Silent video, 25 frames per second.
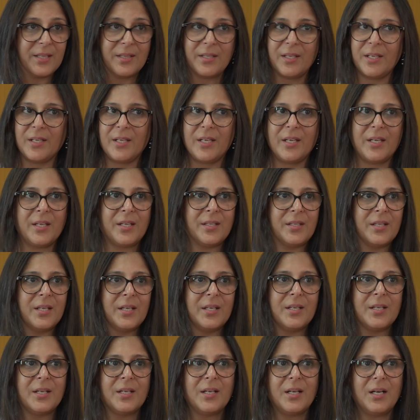thinking.
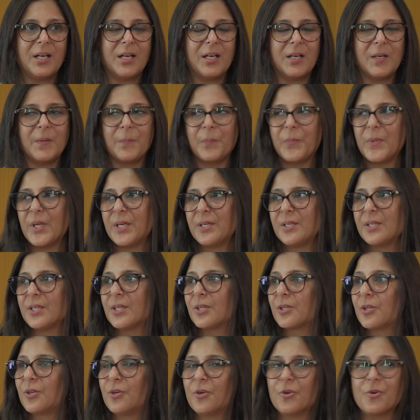They
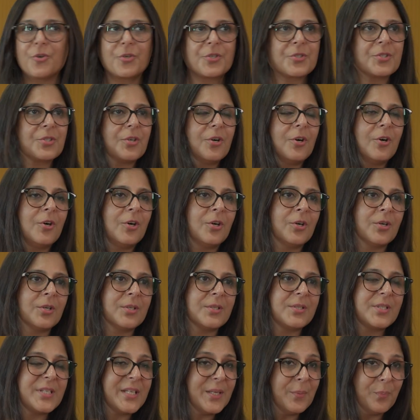did a course
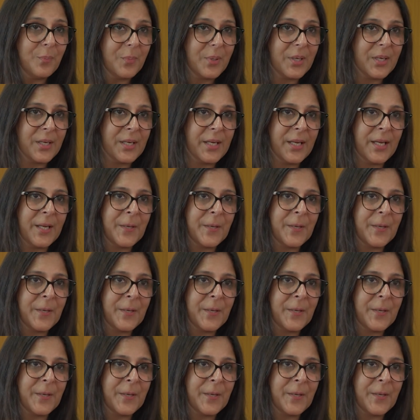on team building.